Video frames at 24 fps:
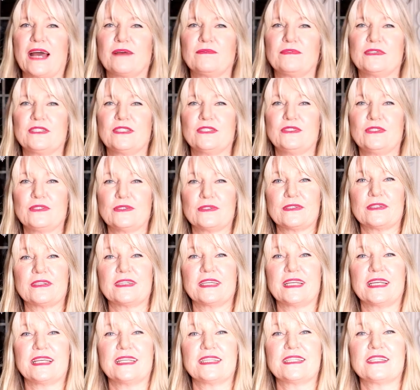I would do
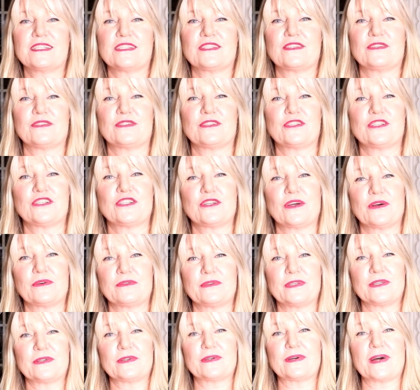is to
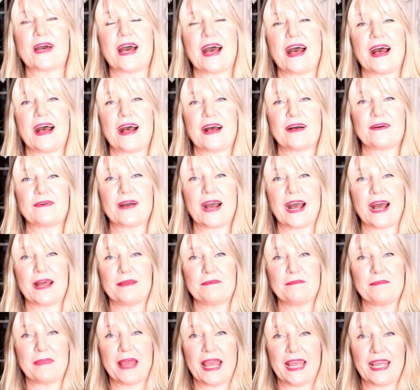show you how
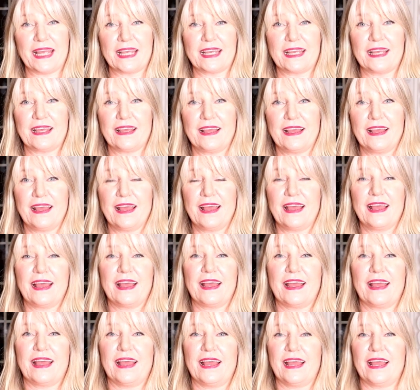I make
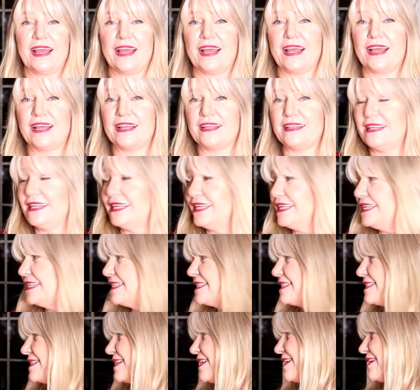uh,
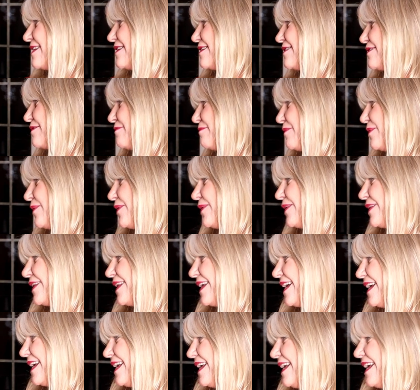these
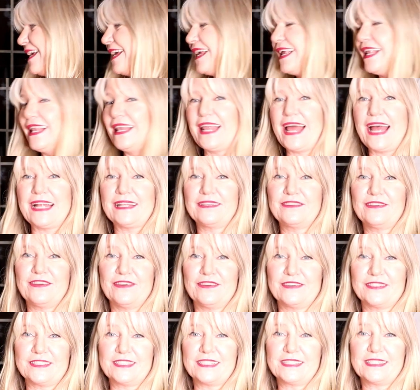small uh,
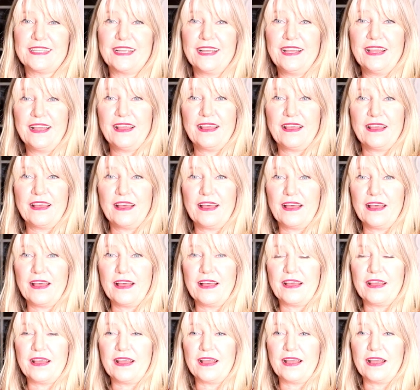lanterns.
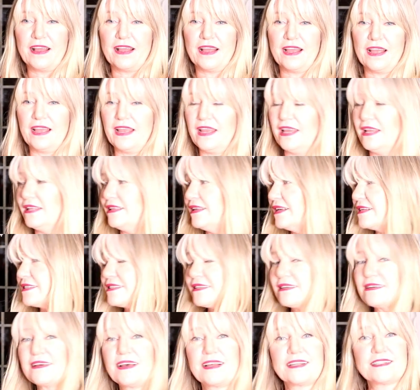Uh, it
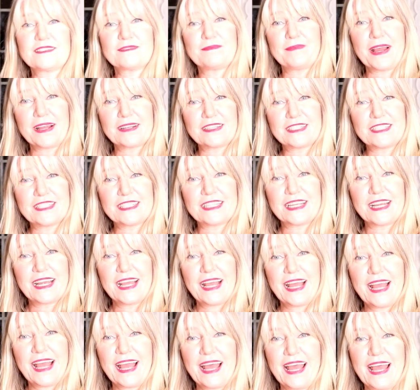doesn't cost much
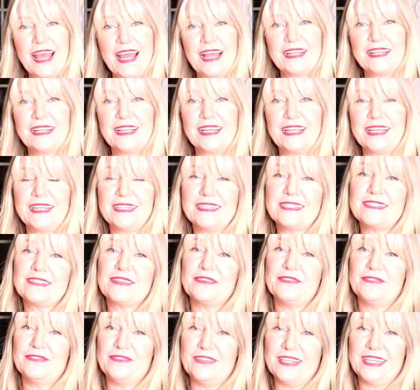and it's
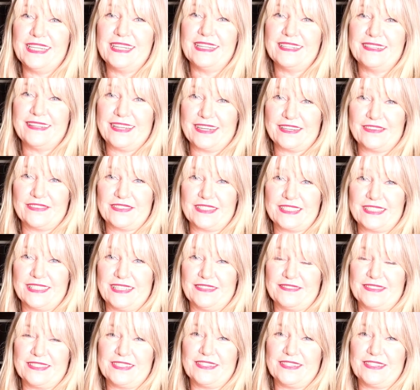really decorative.